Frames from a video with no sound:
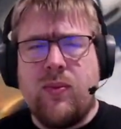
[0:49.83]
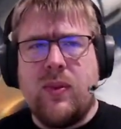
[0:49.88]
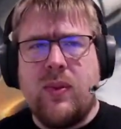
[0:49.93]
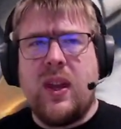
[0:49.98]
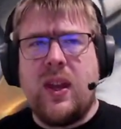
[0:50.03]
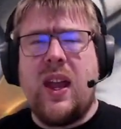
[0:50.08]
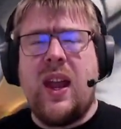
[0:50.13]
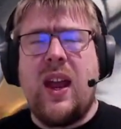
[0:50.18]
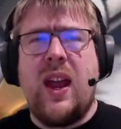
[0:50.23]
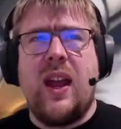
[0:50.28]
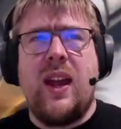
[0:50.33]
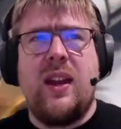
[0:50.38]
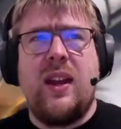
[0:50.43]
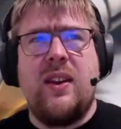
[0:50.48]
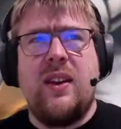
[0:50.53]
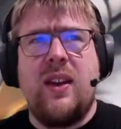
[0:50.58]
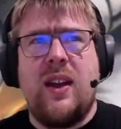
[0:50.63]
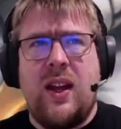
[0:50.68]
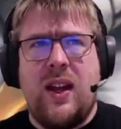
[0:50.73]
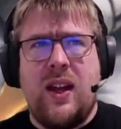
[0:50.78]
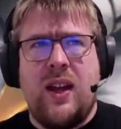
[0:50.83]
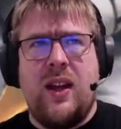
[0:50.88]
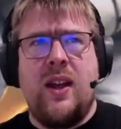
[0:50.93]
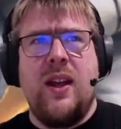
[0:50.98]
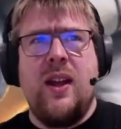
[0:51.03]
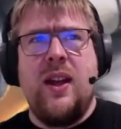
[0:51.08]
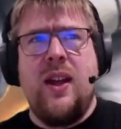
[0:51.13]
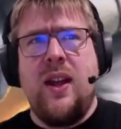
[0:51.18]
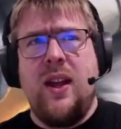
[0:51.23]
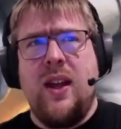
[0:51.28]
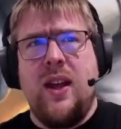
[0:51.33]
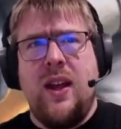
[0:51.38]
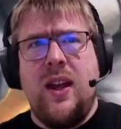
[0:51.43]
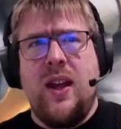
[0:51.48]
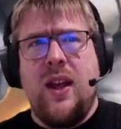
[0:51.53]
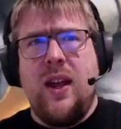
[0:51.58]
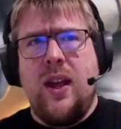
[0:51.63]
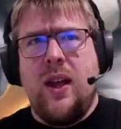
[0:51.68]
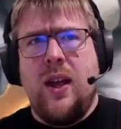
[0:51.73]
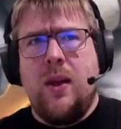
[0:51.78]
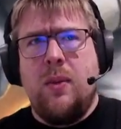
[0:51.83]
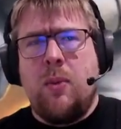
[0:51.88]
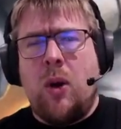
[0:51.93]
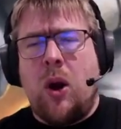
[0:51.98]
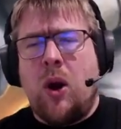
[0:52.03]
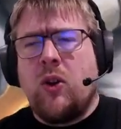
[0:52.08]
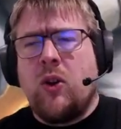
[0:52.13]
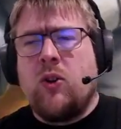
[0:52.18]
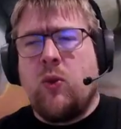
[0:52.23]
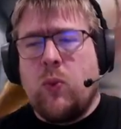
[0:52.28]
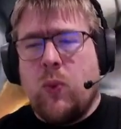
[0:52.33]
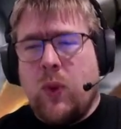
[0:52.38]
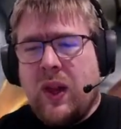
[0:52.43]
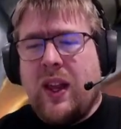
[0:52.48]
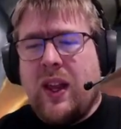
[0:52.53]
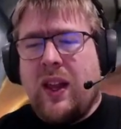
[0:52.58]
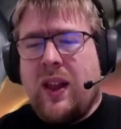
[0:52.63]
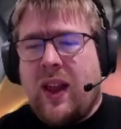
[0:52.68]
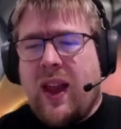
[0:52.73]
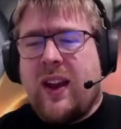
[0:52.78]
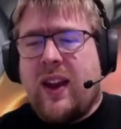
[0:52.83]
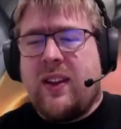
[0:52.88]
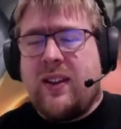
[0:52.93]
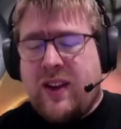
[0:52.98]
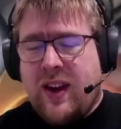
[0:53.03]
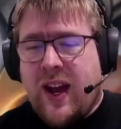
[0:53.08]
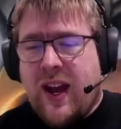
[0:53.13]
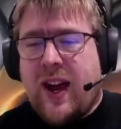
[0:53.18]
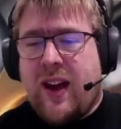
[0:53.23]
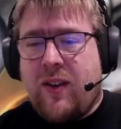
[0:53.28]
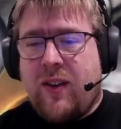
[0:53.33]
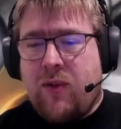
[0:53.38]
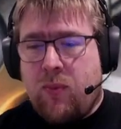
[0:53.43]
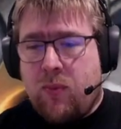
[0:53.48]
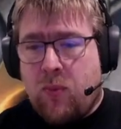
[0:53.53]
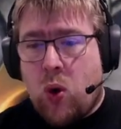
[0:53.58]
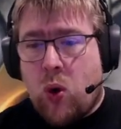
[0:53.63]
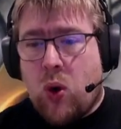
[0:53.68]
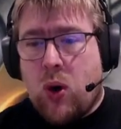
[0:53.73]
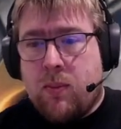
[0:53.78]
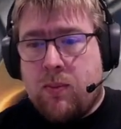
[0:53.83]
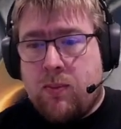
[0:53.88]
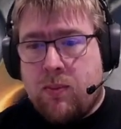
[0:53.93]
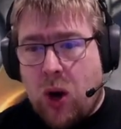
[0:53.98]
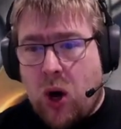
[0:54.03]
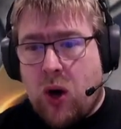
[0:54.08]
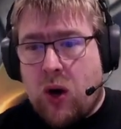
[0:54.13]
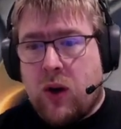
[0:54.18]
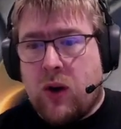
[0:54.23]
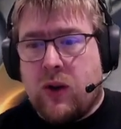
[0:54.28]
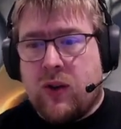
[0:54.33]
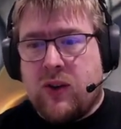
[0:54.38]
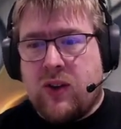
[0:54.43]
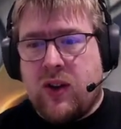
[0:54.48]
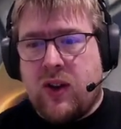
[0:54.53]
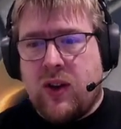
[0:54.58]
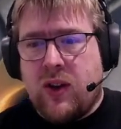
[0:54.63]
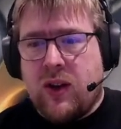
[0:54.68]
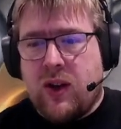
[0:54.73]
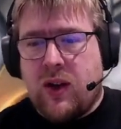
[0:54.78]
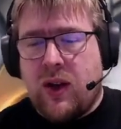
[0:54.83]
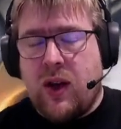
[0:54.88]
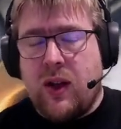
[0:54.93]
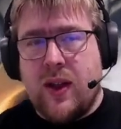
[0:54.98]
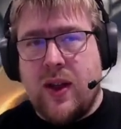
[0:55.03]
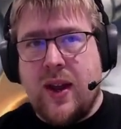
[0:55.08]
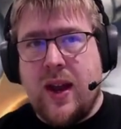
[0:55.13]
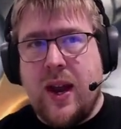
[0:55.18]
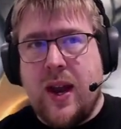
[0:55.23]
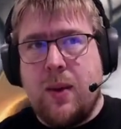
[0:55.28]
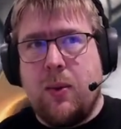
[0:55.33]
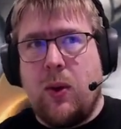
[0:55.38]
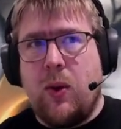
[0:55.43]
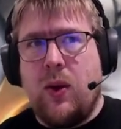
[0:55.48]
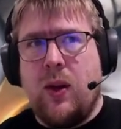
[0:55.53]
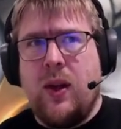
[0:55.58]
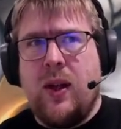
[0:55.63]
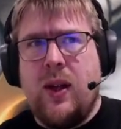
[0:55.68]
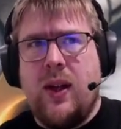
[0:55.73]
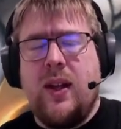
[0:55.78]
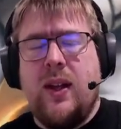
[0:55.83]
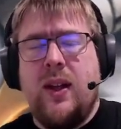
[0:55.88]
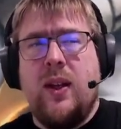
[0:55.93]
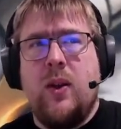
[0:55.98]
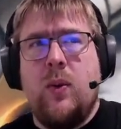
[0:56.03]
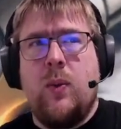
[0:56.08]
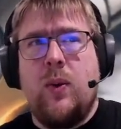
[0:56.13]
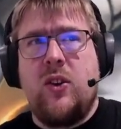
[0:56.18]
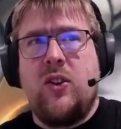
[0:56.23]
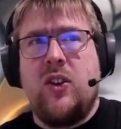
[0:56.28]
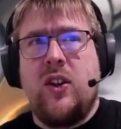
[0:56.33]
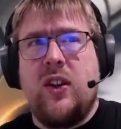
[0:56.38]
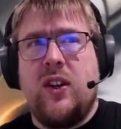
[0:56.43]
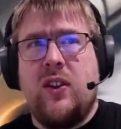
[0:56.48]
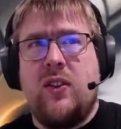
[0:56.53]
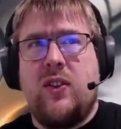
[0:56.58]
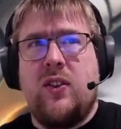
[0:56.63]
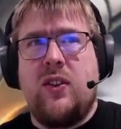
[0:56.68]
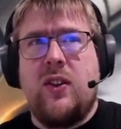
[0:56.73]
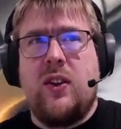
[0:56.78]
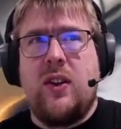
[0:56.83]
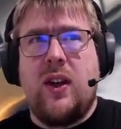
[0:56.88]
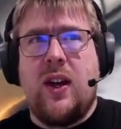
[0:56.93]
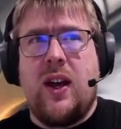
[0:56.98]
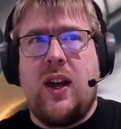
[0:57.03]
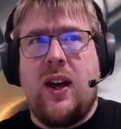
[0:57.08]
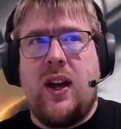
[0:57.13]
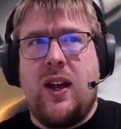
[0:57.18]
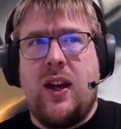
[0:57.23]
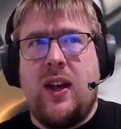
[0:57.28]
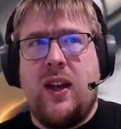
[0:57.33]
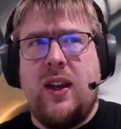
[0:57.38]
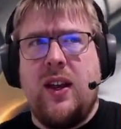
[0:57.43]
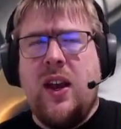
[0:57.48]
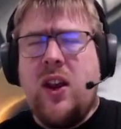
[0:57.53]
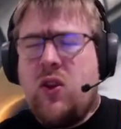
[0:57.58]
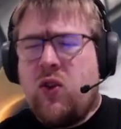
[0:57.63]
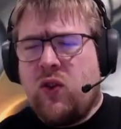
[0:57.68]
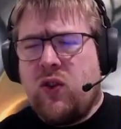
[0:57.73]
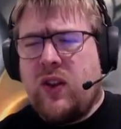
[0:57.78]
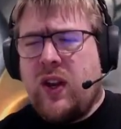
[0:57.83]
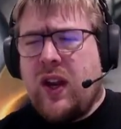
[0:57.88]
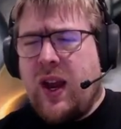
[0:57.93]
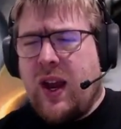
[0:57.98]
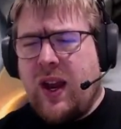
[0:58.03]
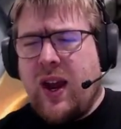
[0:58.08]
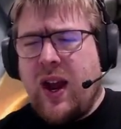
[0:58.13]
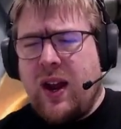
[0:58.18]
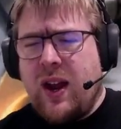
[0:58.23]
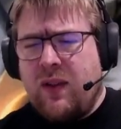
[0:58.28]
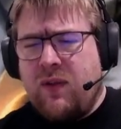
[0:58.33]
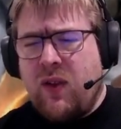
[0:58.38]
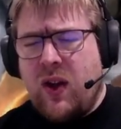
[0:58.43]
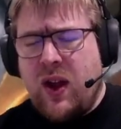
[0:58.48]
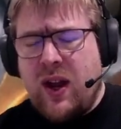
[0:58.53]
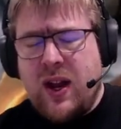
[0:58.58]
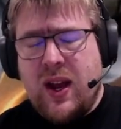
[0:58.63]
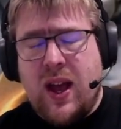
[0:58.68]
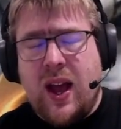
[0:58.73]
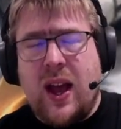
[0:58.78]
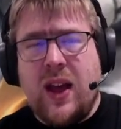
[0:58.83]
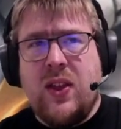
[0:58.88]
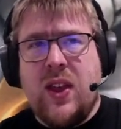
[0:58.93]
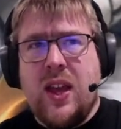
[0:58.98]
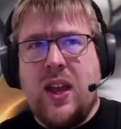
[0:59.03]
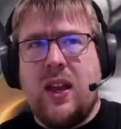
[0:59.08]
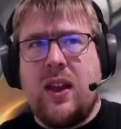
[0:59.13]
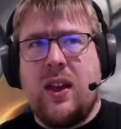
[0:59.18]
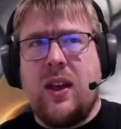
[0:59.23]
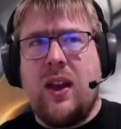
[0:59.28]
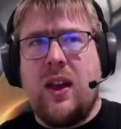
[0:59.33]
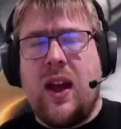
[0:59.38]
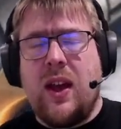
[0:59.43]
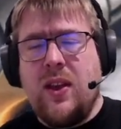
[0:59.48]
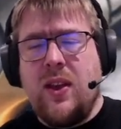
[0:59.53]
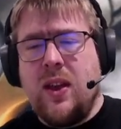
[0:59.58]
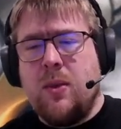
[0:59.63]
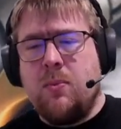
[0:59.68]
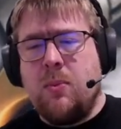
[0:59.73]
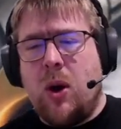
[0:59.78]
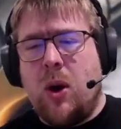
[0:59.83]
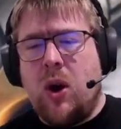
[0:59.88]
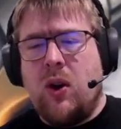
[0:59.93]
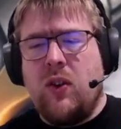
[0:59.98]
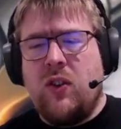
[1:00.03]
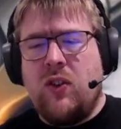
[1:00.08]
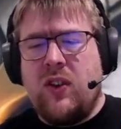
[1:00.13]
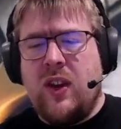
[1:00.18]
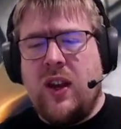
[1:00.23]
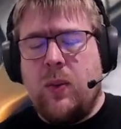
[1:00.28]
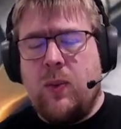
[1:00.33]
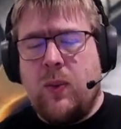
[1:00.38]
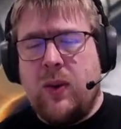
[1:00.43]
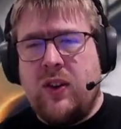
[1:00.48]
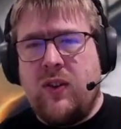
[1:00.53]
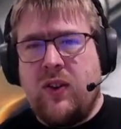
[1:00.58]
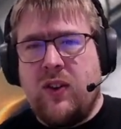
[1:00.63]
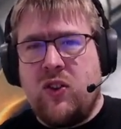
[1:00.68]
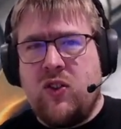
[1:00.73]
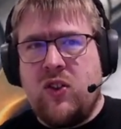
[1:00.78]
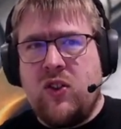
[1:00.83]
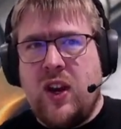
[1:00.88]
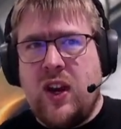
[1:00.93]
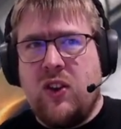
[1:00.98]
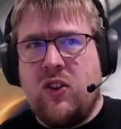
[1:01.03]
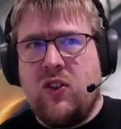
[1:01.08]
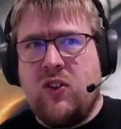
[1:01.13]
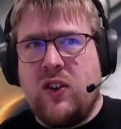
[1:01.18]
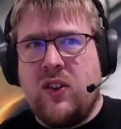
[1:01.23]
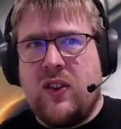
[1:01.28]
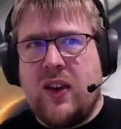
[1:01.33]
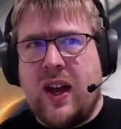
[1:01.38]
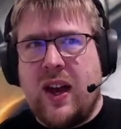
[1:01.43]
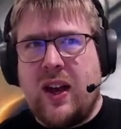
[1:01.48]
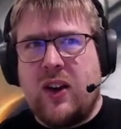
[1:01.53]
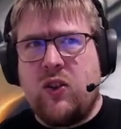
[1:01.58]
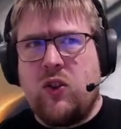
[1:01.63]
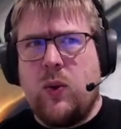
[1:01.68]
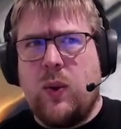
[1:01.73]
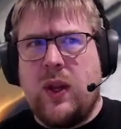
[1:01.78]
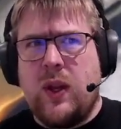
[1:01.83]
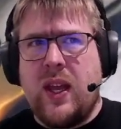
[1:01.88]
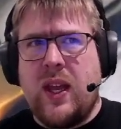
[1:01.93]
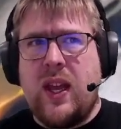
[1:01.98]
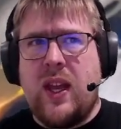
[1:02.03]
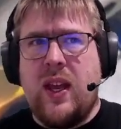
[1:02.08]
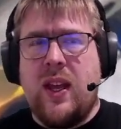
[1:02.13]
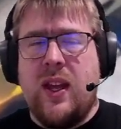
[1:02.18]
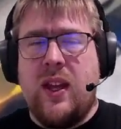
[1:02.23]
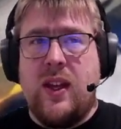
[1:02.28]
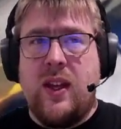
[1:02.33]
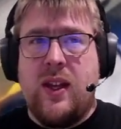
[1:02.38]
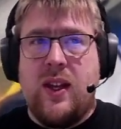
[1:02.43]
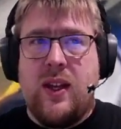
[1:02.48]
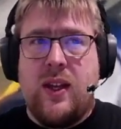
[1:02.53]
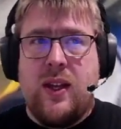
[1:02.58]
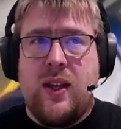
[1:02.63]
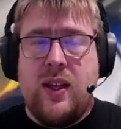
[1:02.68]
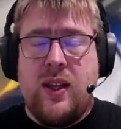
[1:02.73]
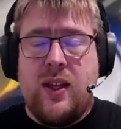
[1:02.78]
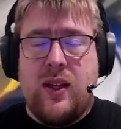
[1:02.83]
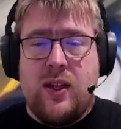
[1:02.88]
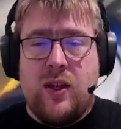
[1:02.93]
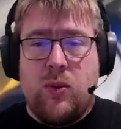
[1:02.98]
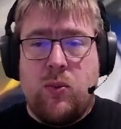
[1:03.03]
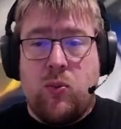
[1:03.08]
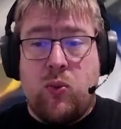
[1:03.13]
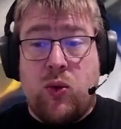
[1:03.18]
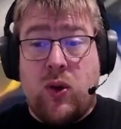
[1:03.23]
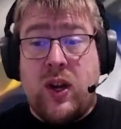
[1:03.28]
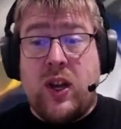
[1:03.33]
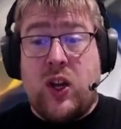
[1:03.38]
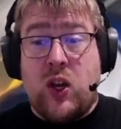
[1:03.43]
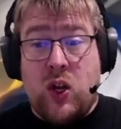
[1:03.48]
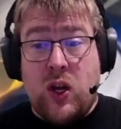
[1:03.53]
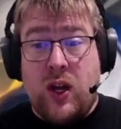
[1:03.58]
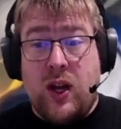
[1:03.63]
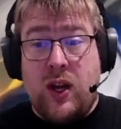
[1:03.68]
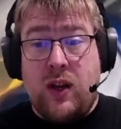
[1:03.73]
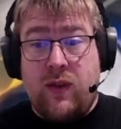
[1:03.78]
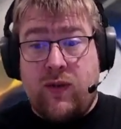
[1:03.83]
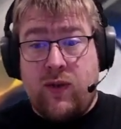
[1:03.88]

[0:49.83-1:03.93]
And Mars really likes to have more Mars on the table, which is interesting and kind of fun. I think Mars in Winds of Exchange is actually pretty good for